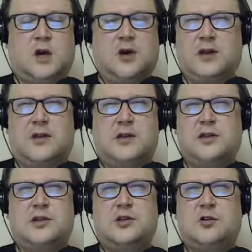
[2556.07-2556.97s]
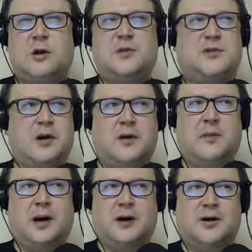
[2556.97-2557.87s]
Oh yeah. The script for
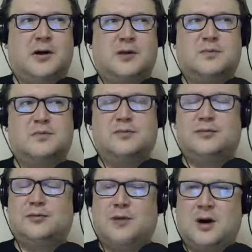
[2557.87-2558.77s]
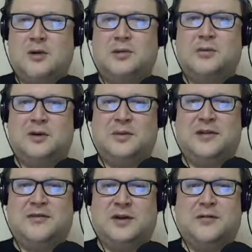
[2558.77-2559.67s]
Empire is probably
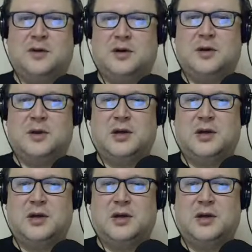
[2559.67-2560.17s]
my favorite.